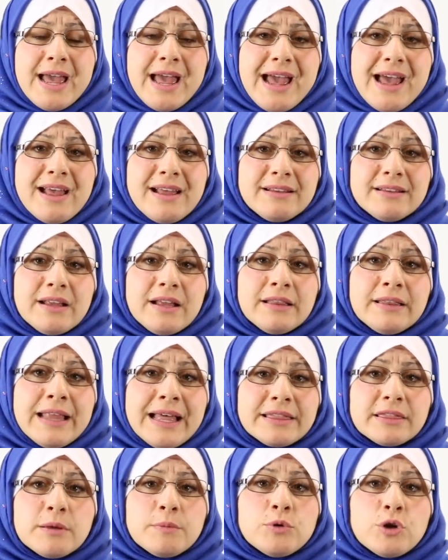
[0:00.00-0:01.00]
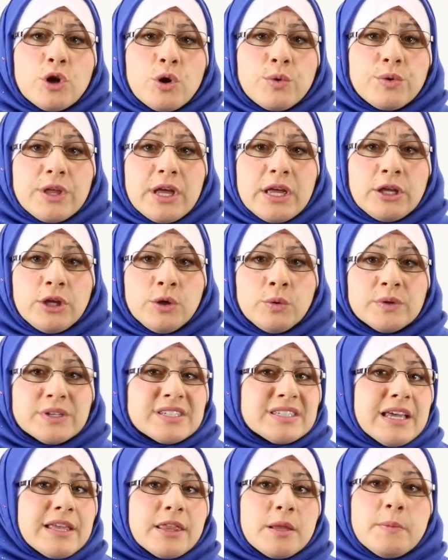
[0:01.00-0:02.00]
and let them know that you will
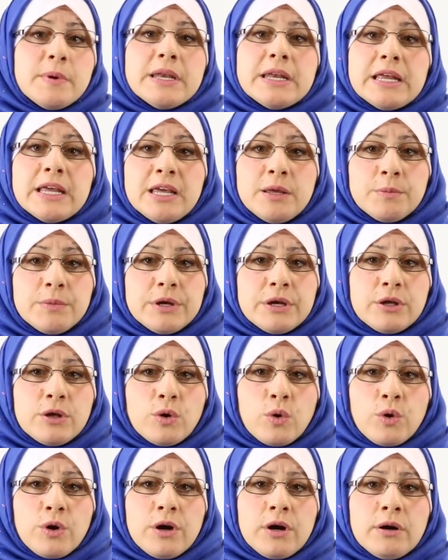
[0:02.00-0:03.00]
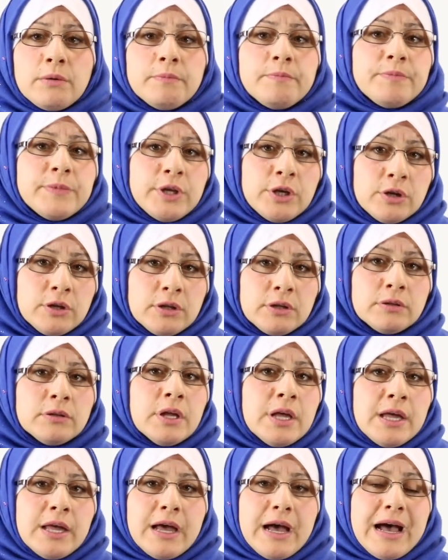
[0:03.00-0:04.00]
send them an email or you'll
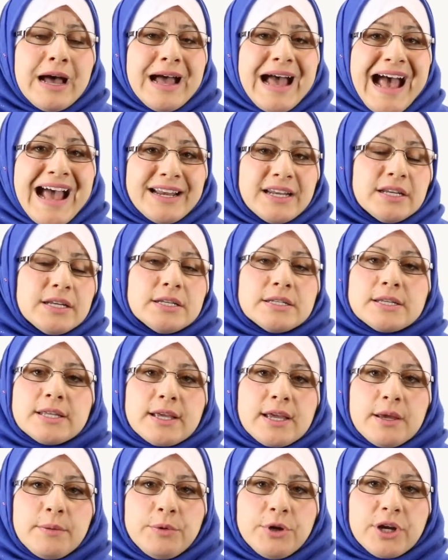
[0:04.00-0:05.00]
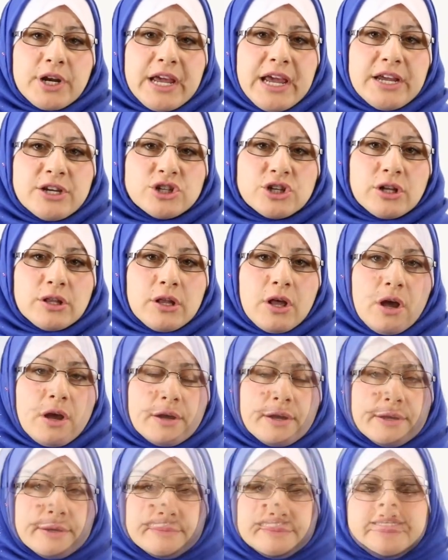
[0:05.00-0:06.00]
add it into the communication
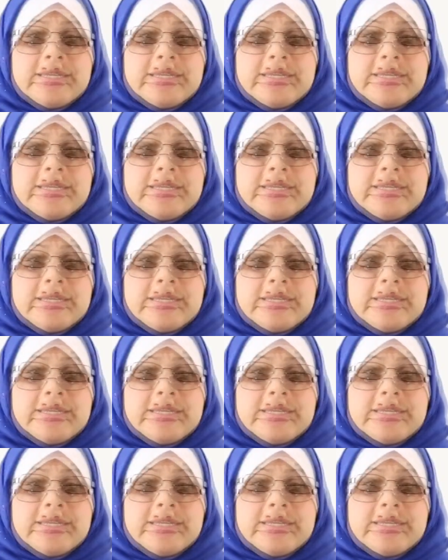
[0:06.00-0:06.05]
log.